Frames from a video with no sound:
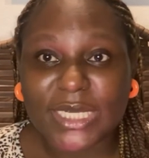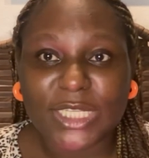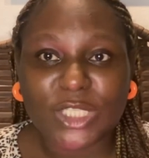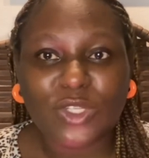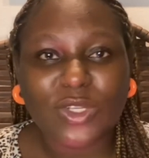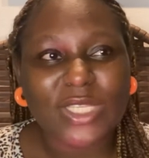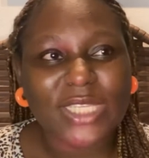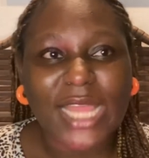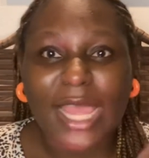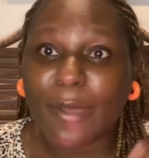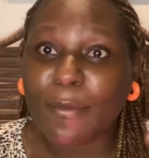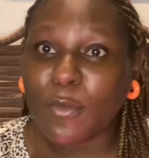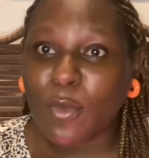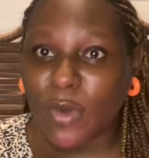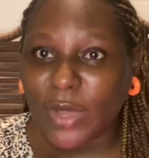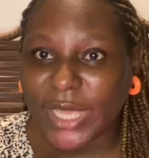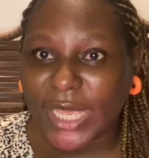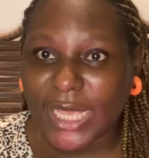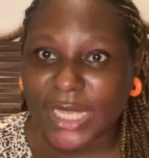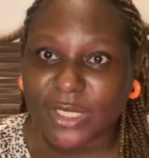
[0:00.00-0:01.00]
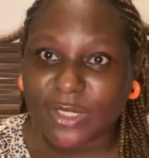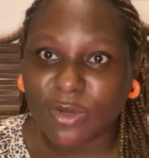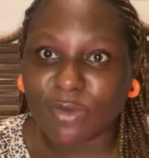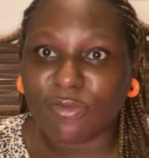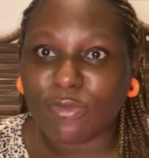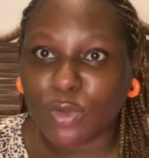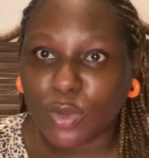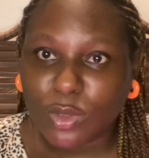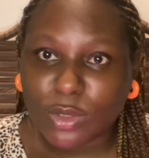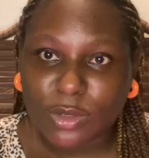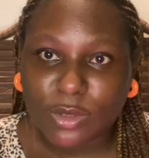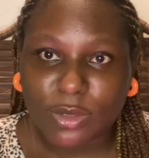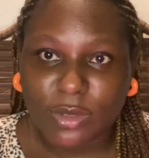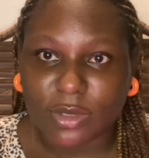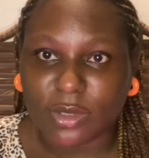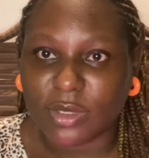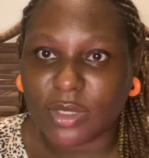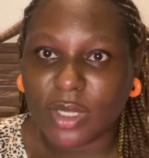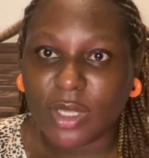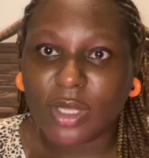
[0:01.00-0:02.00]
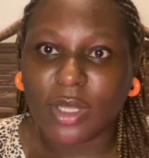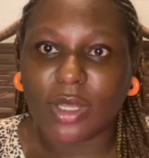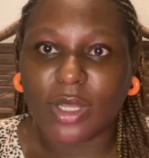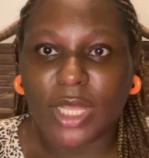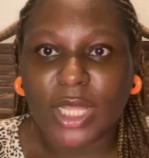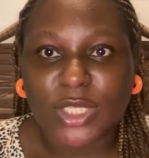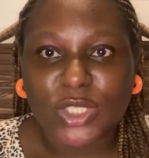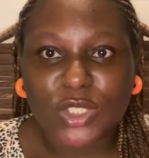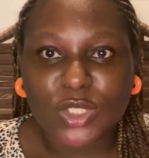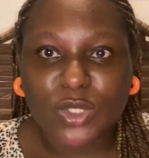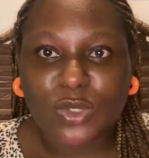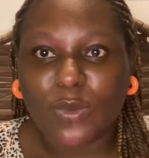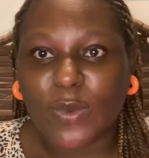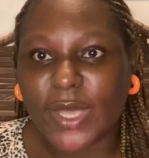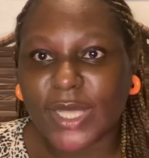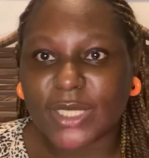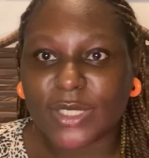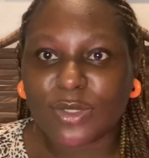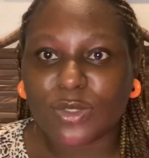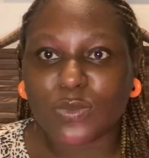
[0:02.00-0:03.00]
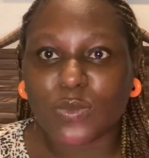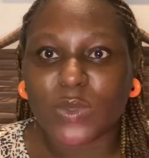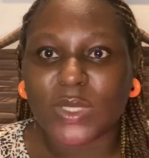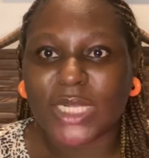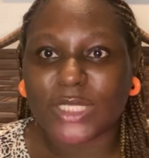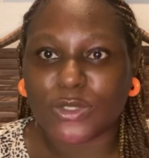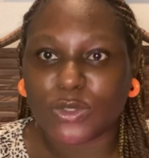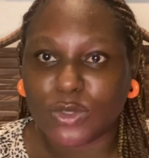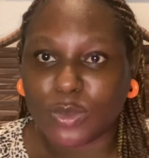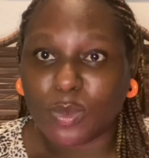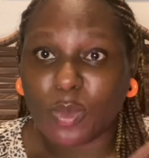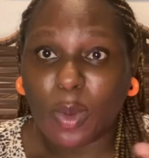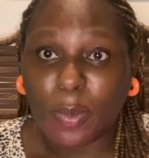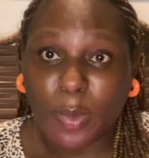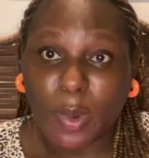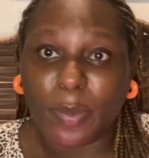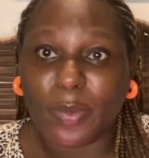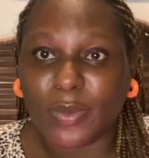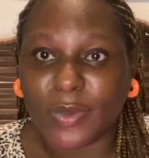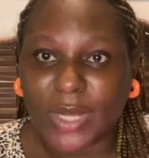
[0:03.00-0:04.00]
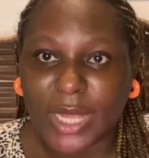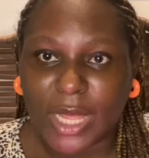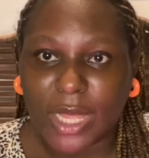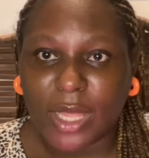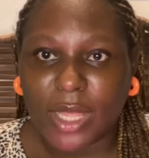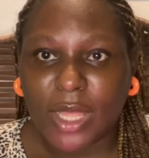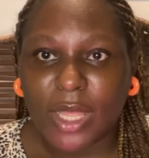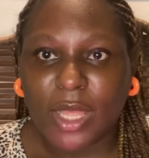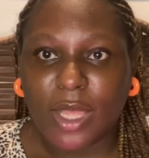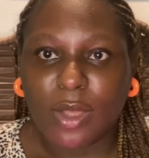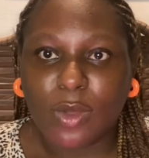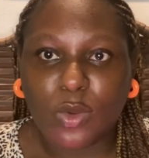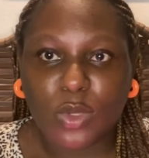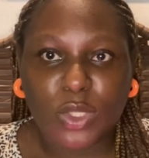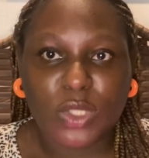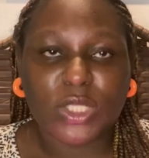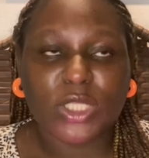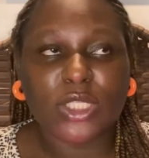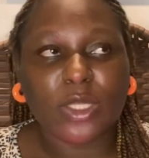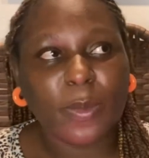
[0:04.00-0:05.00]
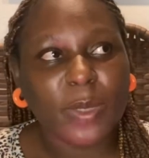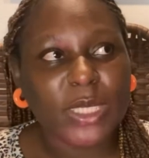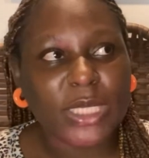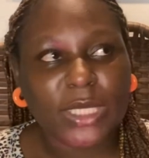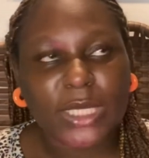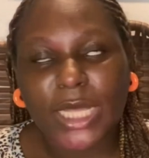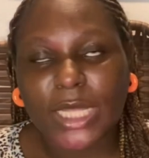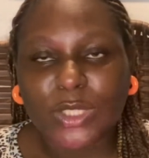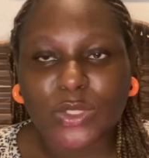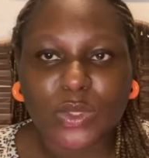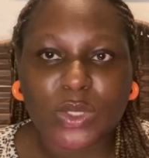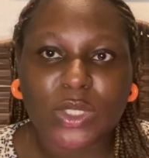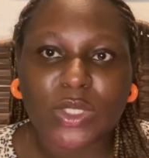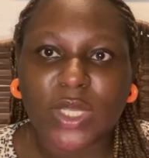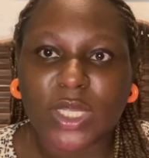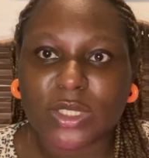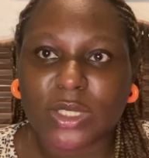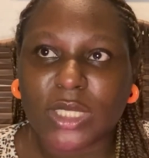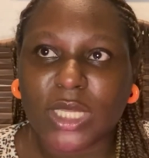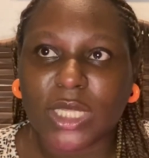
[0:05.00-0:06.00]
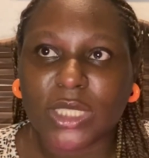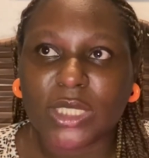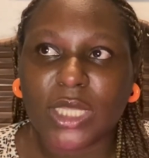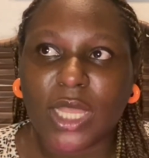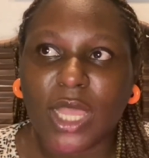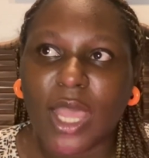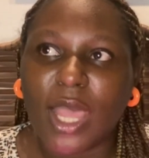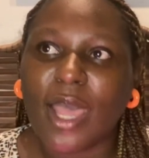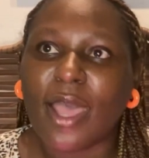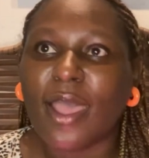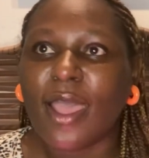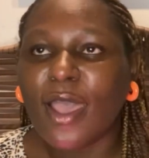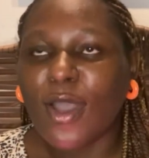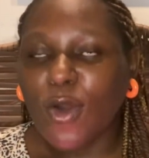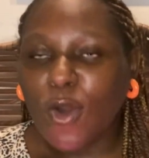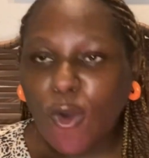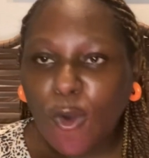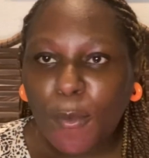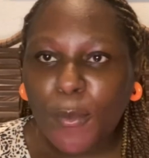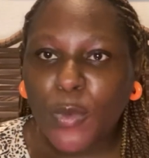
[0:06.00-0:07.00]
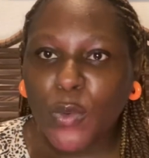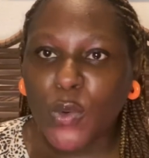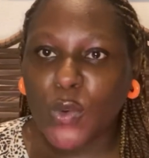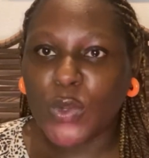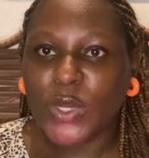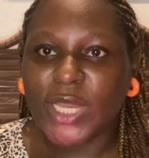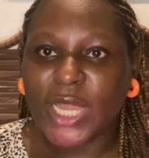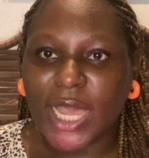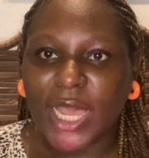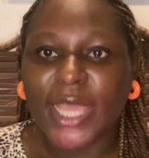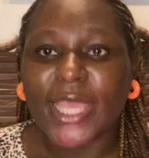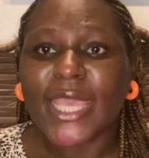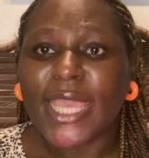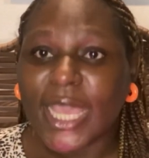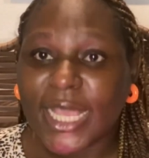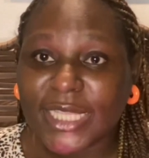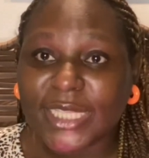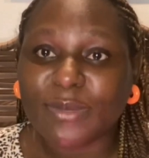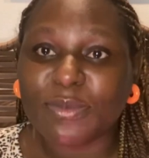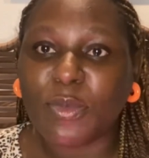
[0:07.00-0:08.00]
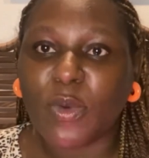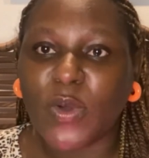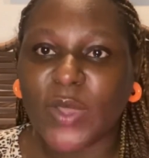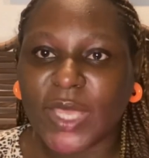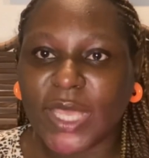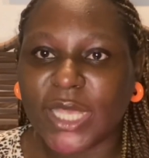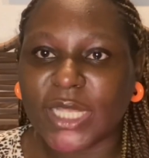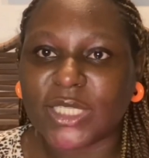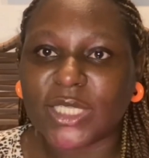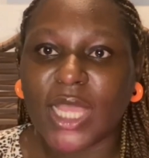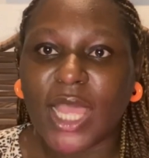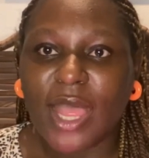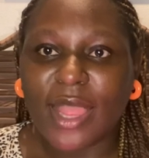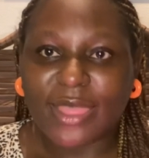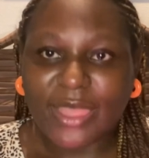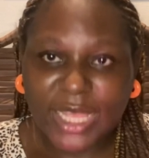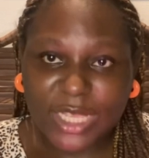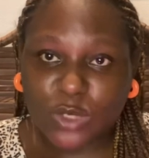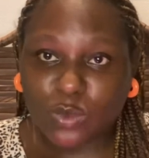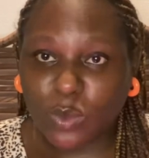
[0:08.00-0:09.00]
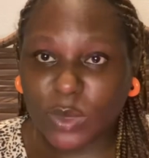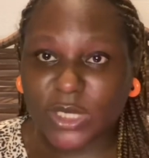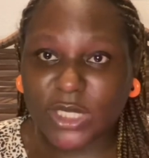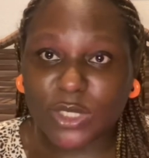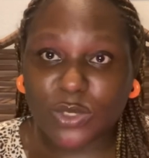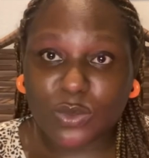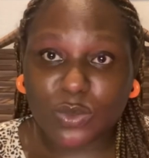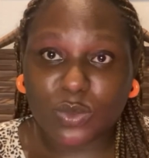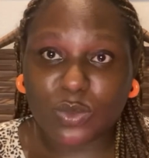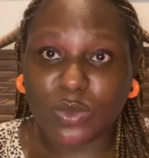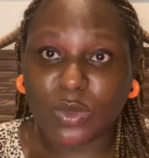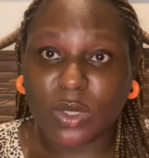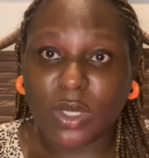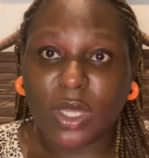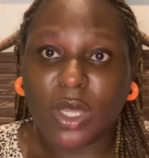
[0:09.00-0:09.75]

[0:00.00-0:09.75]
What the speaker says: It's just like mortgage of London and the US. Those ones are just more popular. Or you see somebody gets to the US and say, home owner, yes, mortgage. That's what they do.